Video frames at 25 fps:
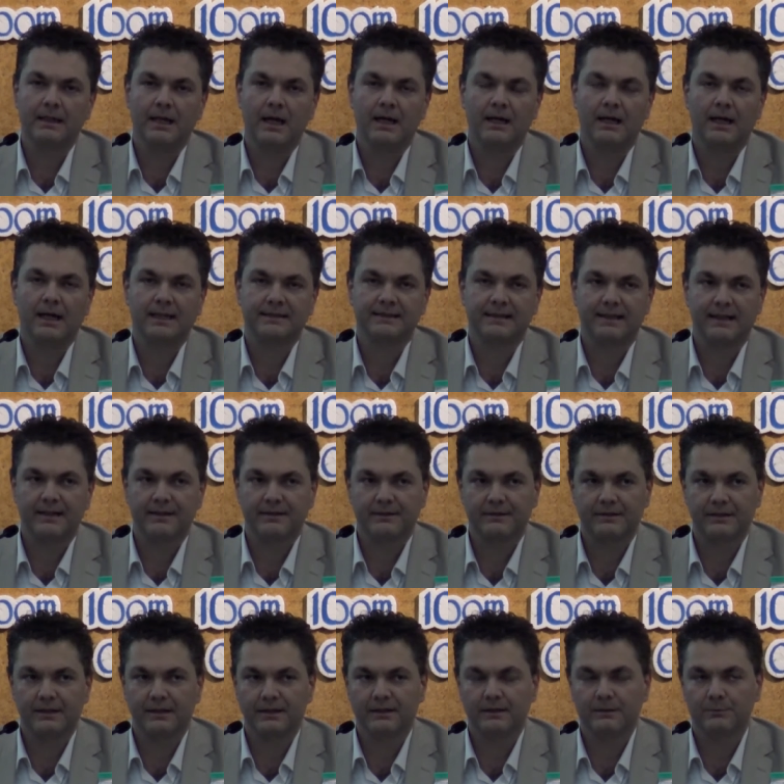at
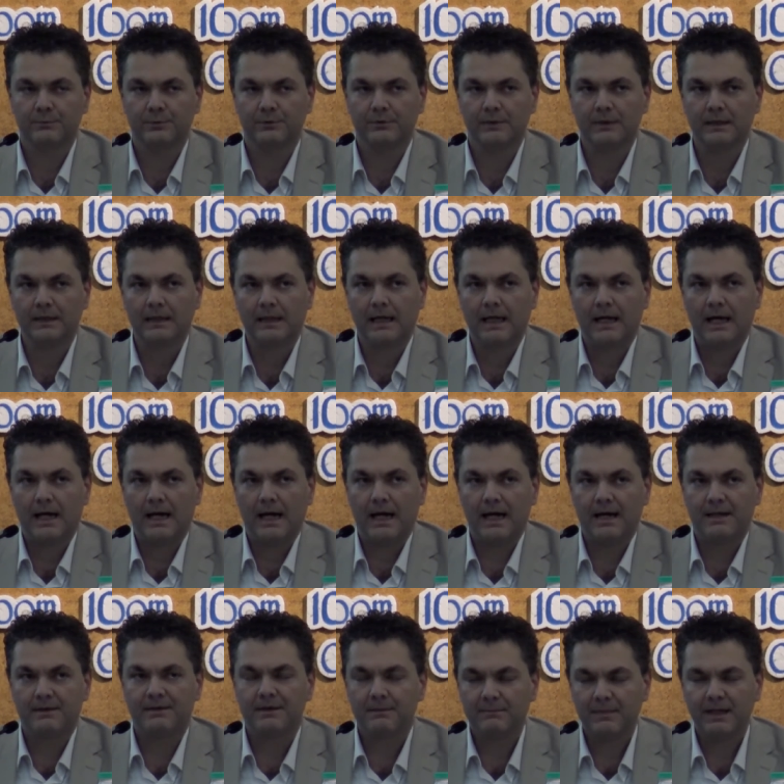length in the book,
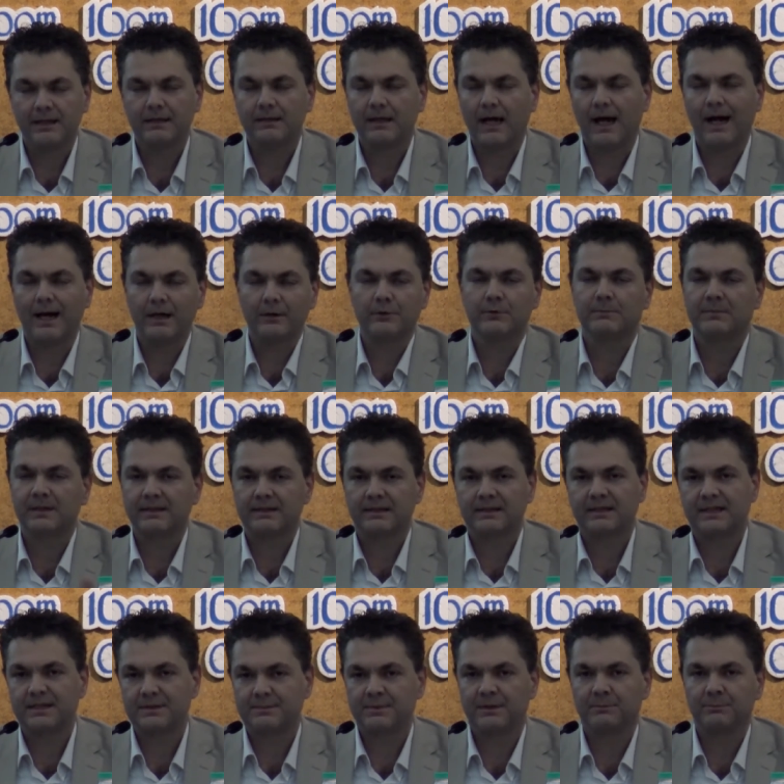the main argument that
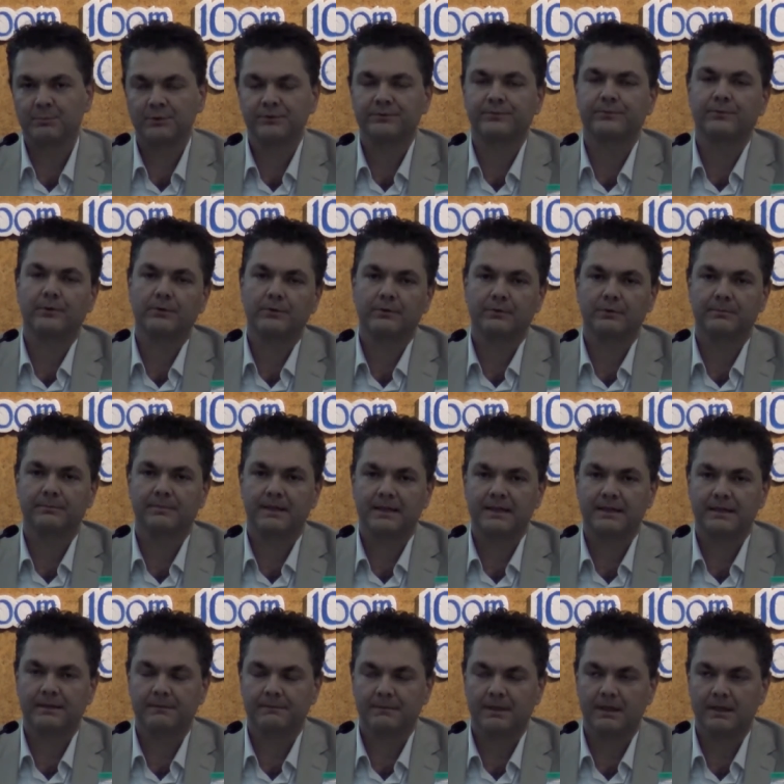has been put forward
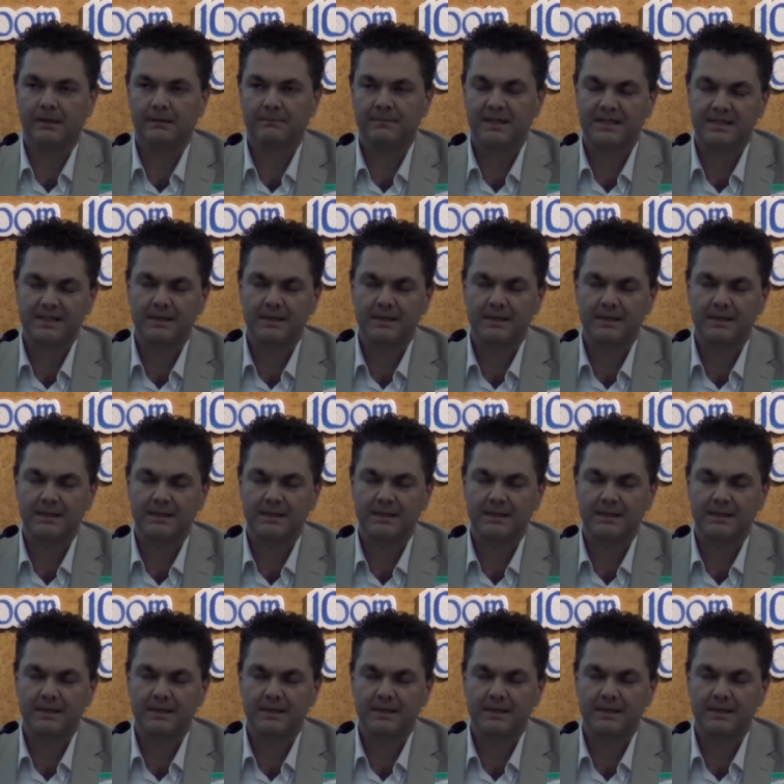by